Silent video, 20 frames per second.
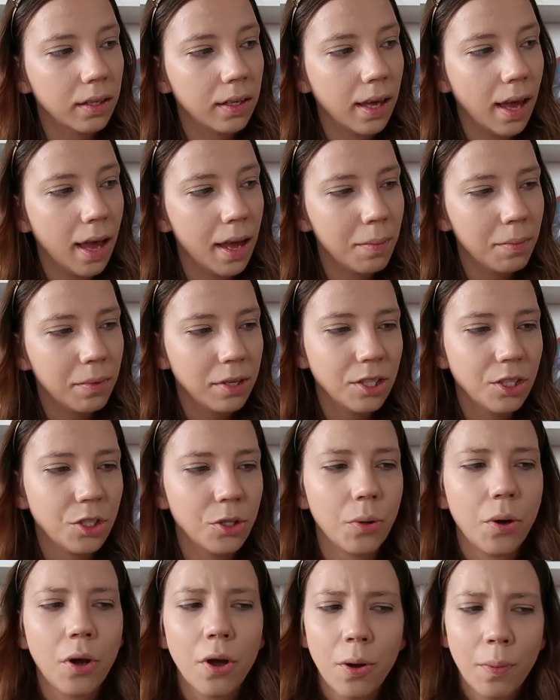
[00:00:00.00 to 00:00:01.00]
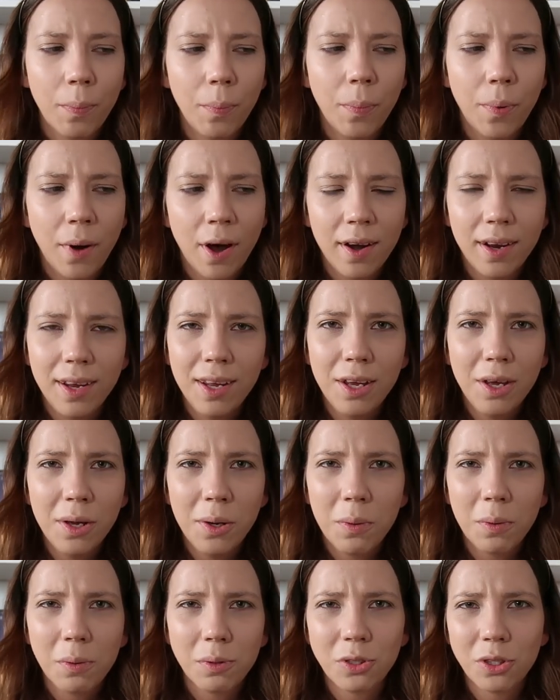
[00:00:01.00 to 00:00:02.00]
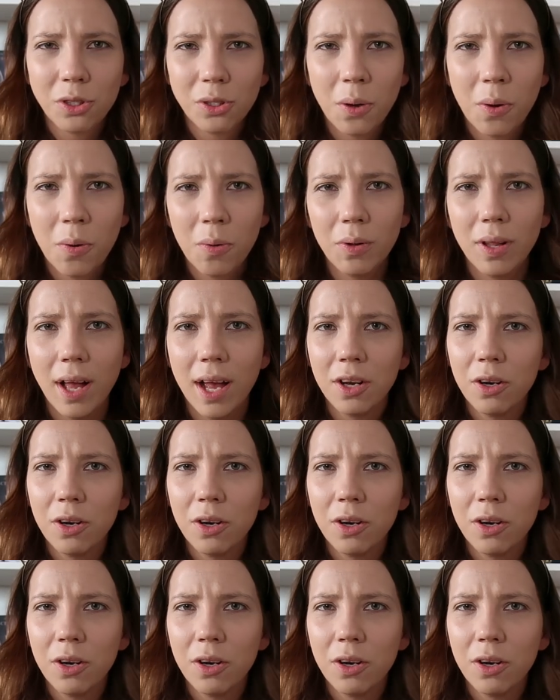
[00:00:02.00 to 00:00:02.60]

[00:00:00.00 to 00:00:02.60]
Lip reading: came into her body or soul.